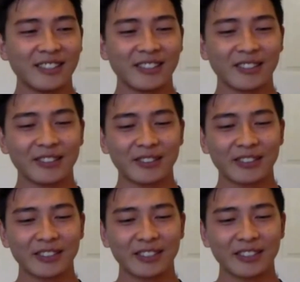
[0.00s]

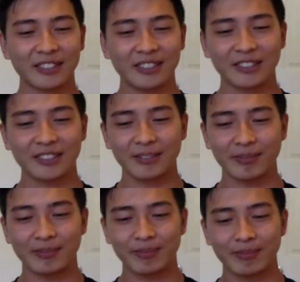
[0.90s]

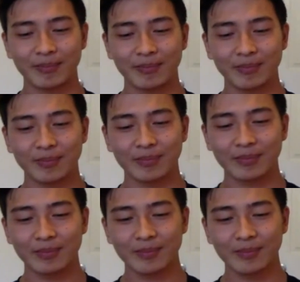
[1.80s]

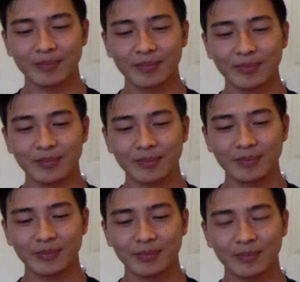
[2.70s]

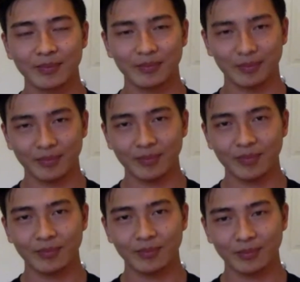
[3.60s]

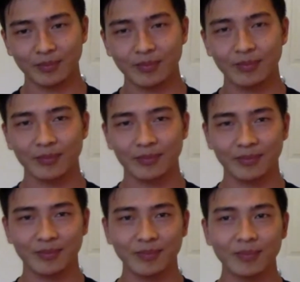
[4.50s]

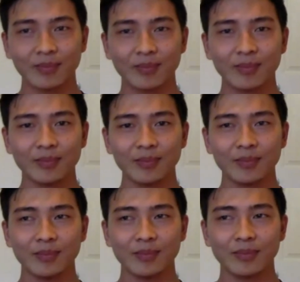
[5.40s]

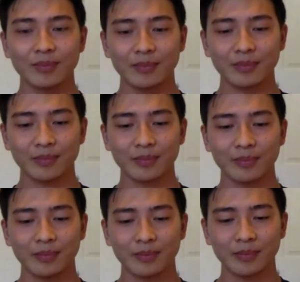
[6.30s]

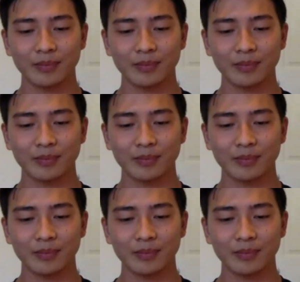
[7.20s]
(silent)